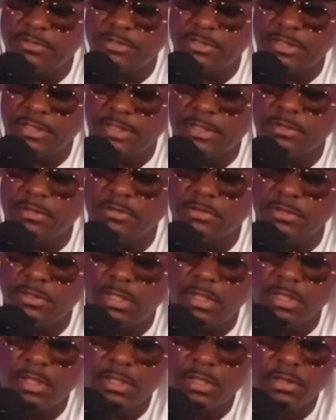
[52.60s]
in.
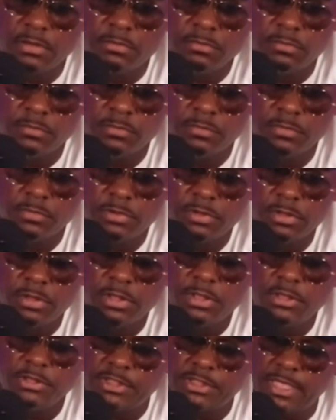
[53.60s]

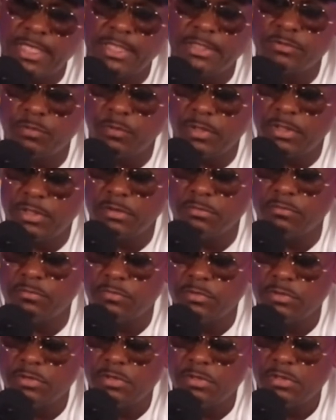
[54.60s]
Jay's with him,
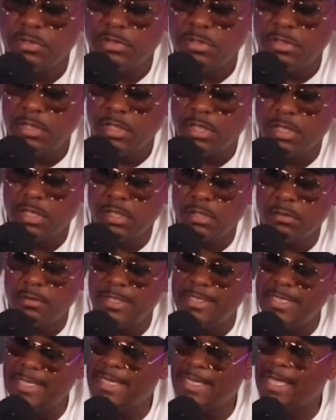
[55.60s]

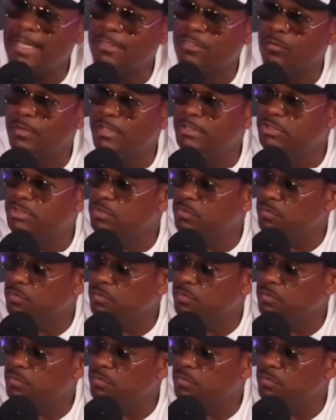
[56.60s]
and they got 3-2